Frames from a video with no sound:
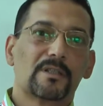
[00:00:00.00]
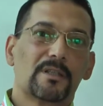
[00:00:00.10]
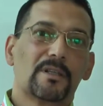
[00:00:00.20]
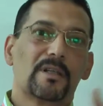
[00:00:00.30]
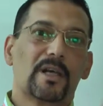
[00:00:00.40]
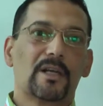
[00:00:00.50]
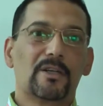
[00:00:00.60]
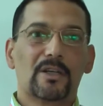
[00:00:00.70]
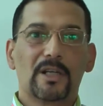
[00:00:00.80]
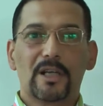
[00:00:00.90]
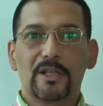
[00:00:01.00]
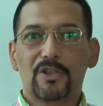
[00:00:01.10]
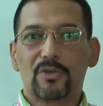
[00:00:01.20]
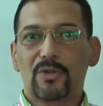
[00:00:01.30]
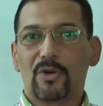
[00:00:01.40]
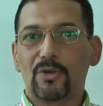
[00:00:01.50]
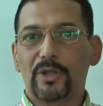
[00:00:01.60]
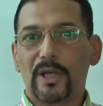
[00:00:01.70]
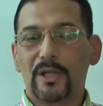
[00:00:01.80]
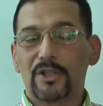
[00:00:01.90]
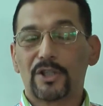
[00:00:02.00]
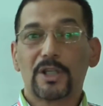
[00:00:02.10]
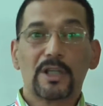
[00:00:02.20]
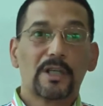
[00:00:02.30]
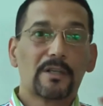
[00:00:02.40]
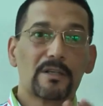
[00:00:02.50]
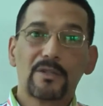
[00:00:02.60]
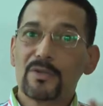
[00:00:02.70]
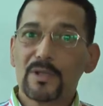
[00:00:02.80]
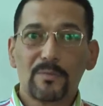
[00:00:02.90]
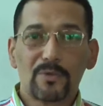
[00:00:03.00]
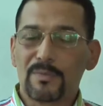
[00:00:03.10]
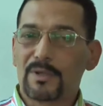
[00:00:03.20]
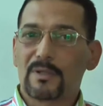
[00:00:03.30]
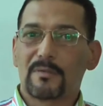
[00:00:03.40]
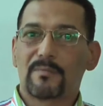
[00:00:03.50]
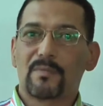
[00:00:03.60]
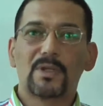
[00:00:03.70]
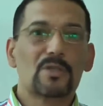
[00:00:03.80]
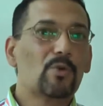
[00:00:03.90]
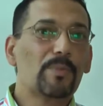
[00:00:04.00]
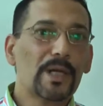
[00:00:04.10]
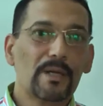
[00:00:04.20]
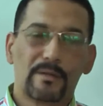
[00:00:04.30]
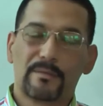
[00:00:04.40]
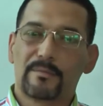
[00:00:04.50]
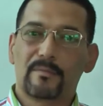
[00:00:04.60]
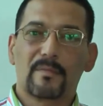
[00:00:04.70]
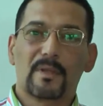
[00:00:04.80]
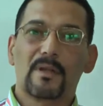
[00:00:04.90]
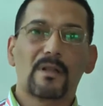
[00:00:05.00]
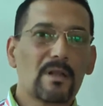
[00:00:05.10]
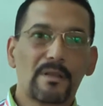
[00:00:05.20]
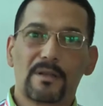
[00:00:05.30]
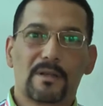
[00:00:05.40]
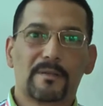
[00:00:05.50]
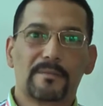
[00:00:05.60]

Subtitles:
till the elderly age, till the old age, there is no symptoms, there is no pain, there is nothing.